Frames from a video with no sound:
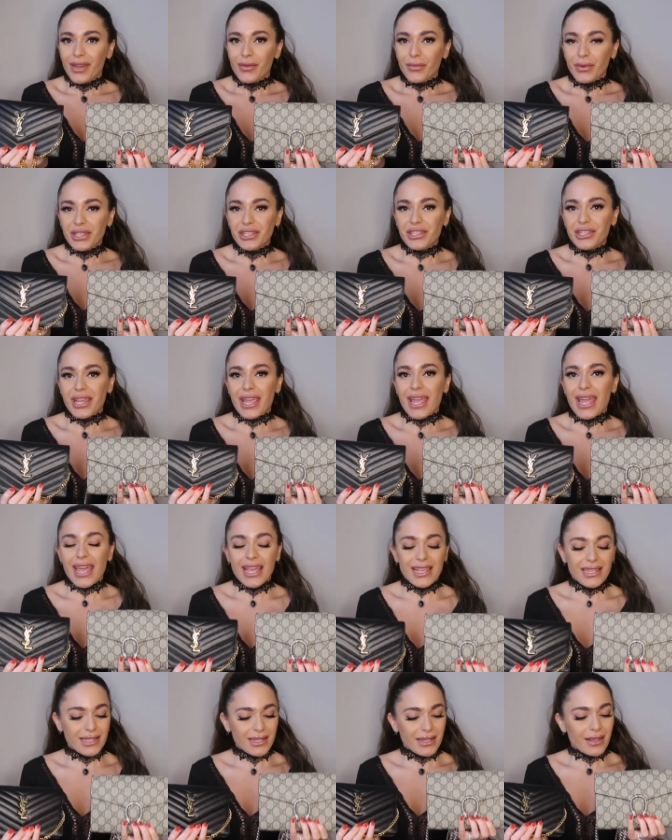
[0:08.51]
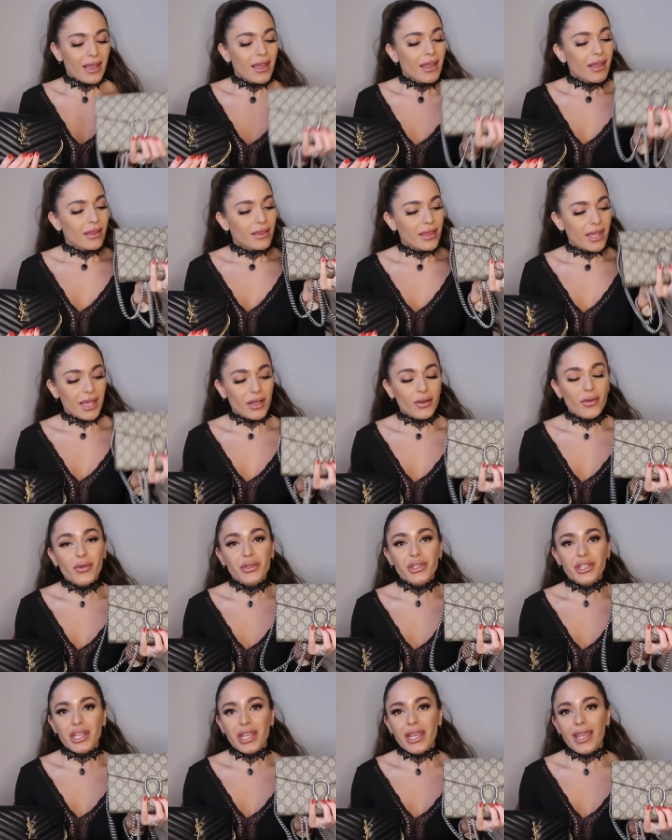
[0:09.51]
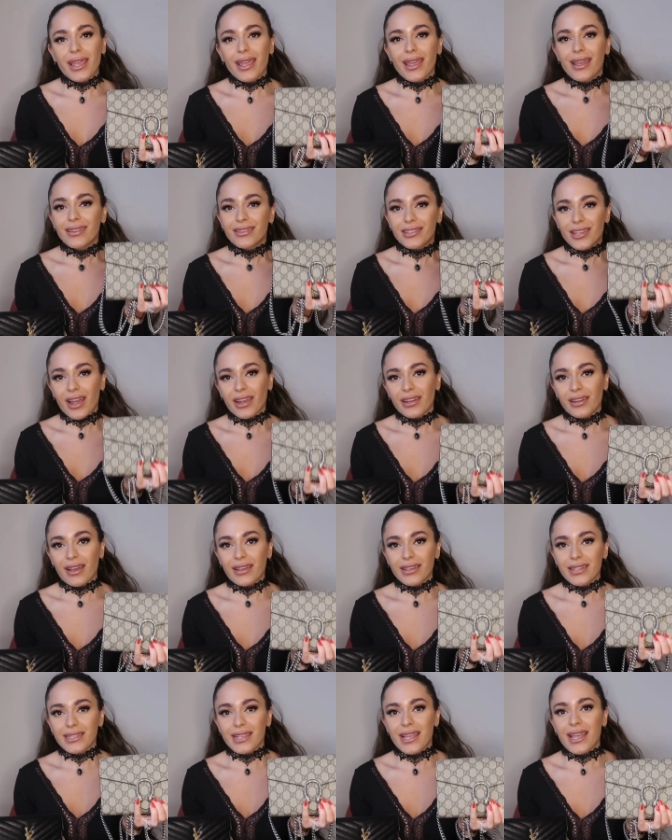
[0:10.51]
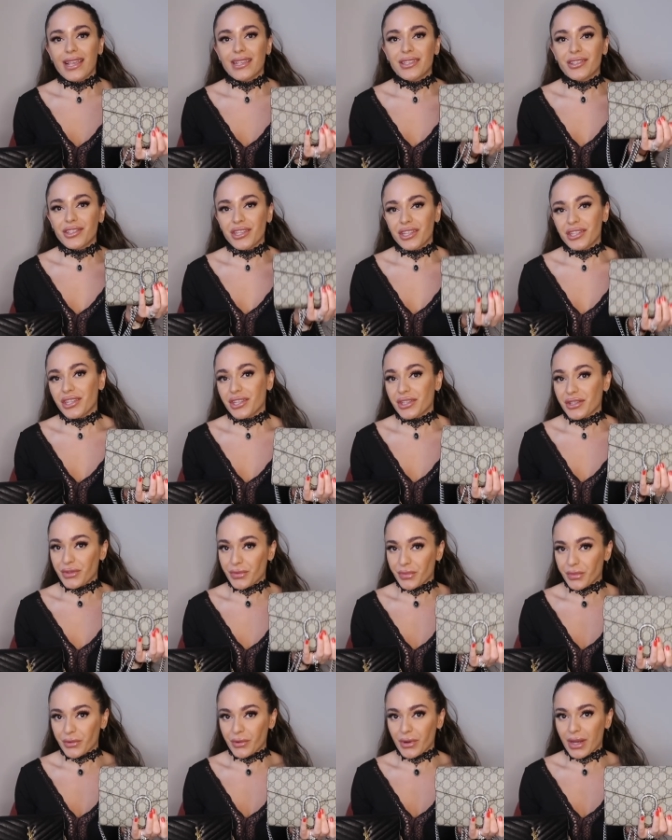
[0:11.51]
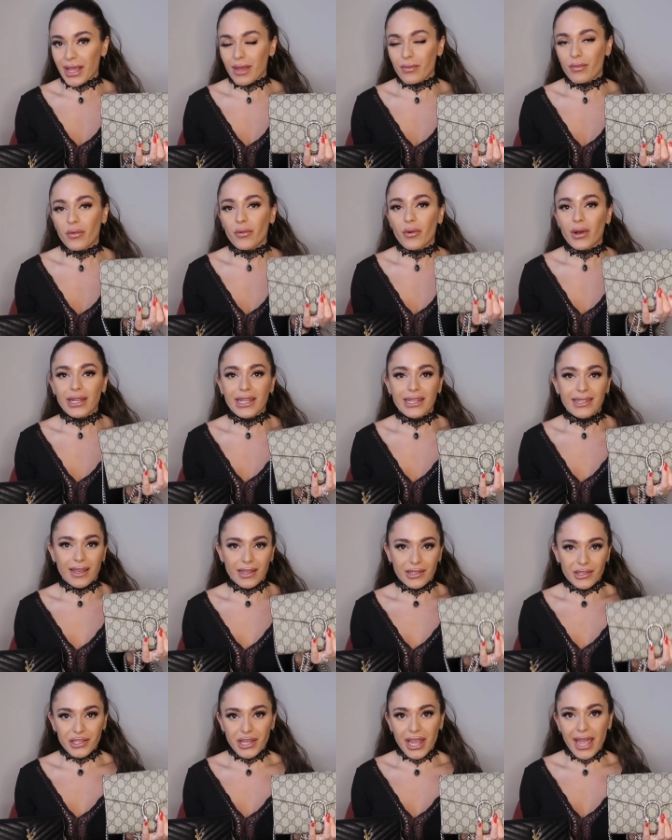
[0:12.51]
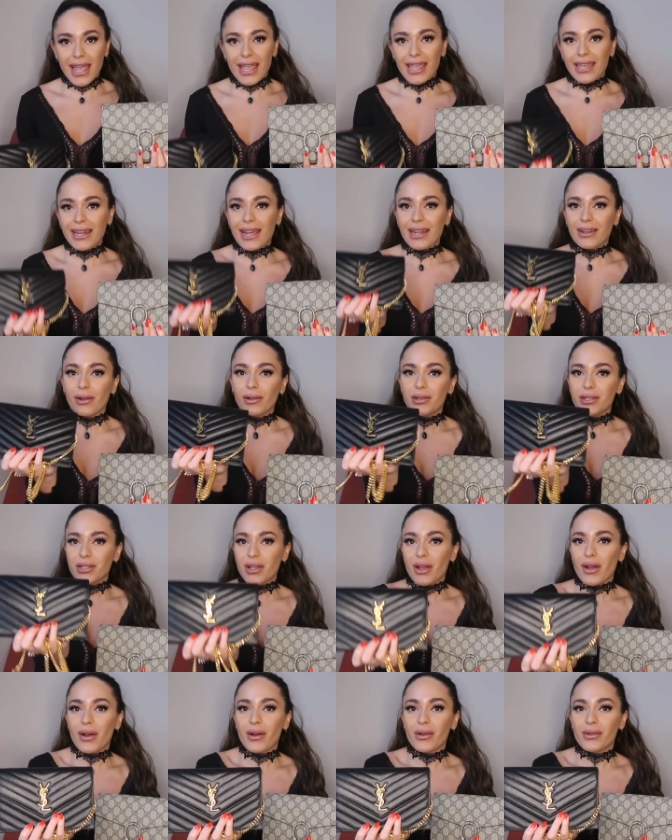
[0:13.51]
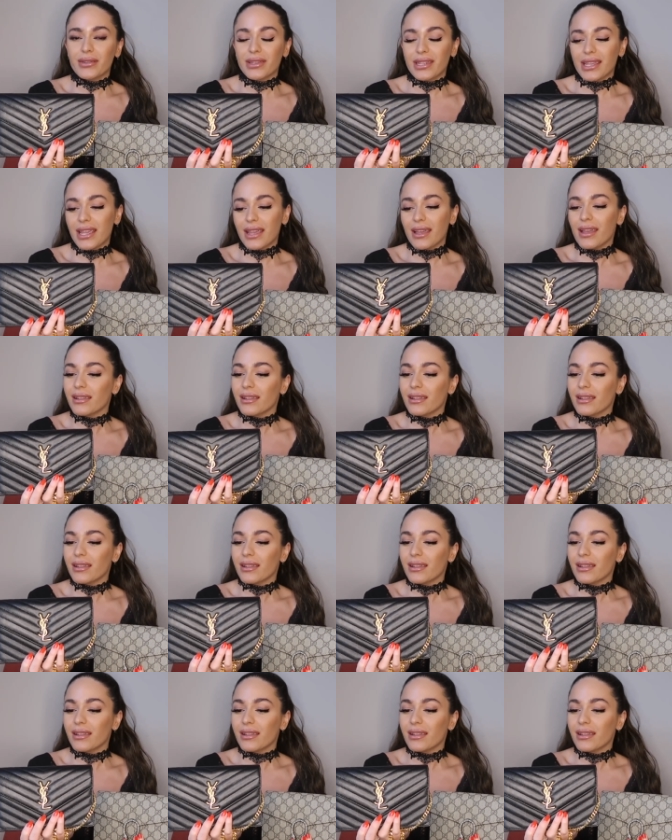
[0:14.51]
which is the Gucci Dionysus GG Supreme wallet on chain, and also the